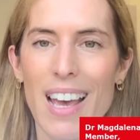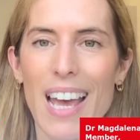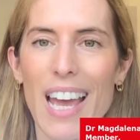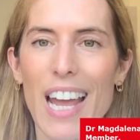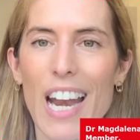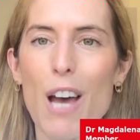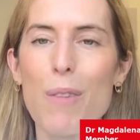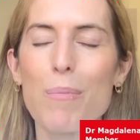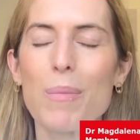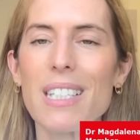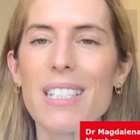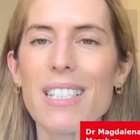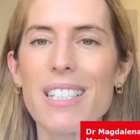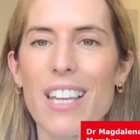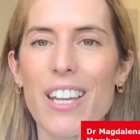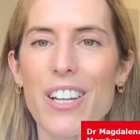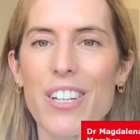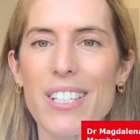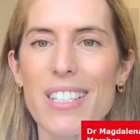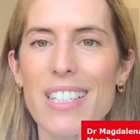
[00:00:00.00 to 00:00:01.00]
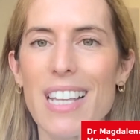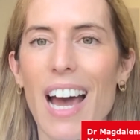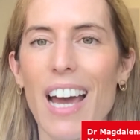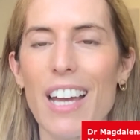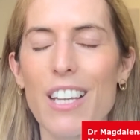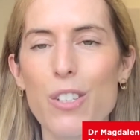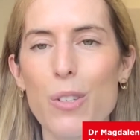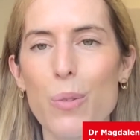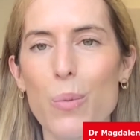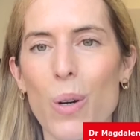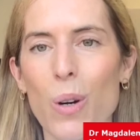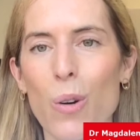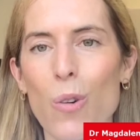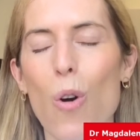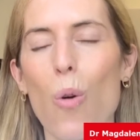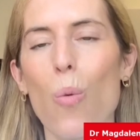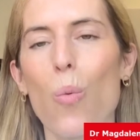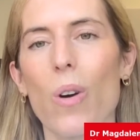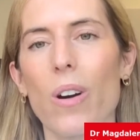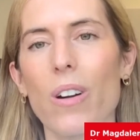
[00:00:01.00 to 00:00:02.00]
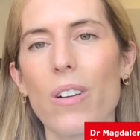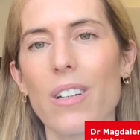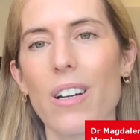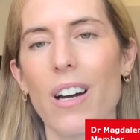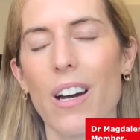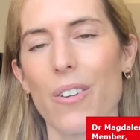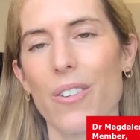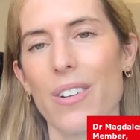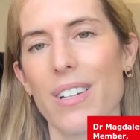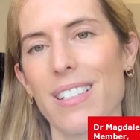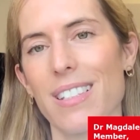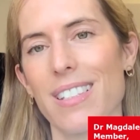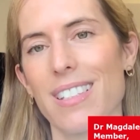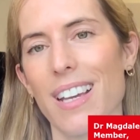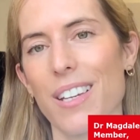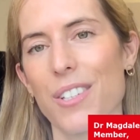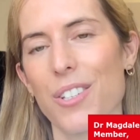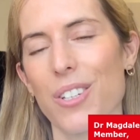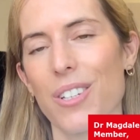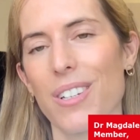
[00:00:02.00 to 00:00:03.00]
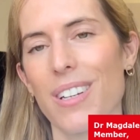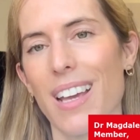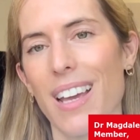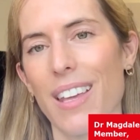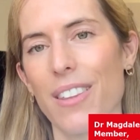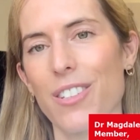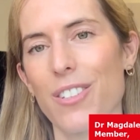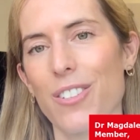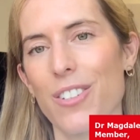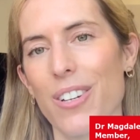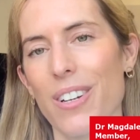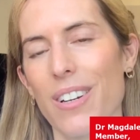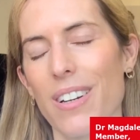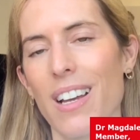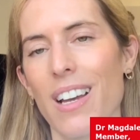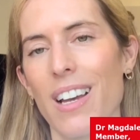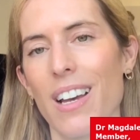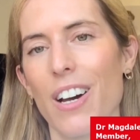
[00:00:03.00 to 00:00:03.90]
and I'm this year's ISUOG World Congress section editor